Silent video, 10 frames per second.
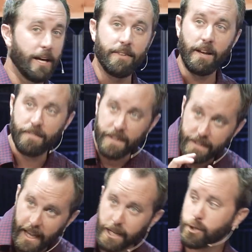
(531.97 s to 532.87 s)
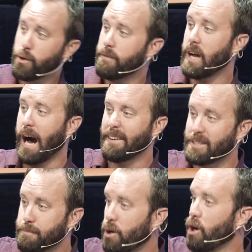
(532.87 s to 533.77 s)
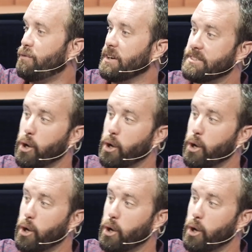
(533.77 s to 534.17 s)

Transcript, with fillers: If, if the nature of God is perfect